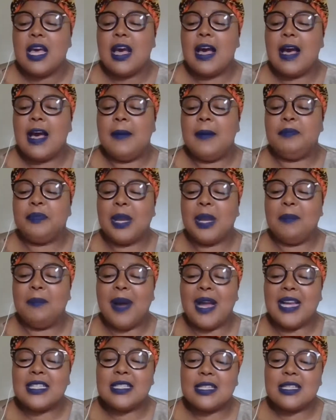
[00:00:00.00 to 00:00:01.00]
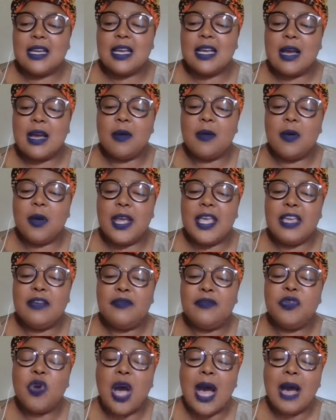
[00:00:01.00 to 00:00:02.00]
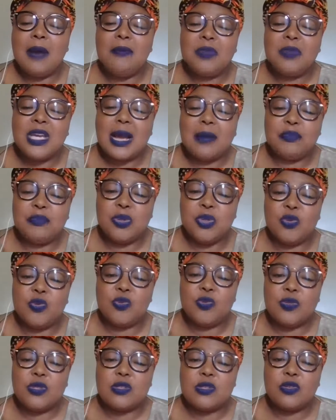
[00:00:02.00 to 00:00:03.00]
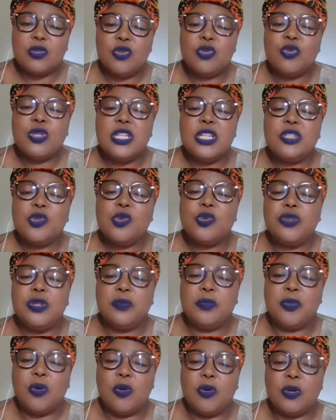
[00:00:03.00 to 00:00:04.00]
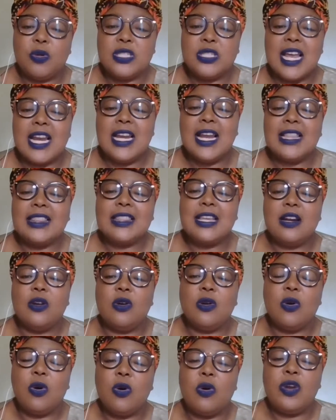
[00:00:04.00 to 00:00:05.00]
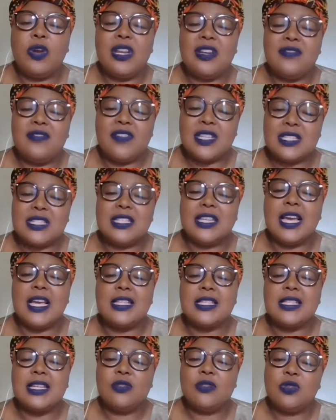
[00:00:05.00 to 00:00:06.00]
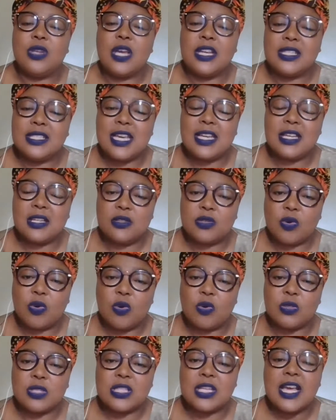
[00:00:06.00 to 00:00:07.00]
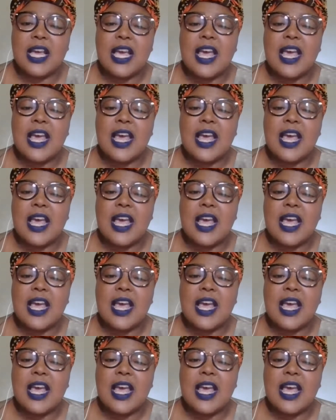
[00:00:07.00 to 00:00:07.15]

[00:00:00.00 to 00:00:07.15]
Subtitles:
but if you are being abused, you need to report and let the law investigate and take its course.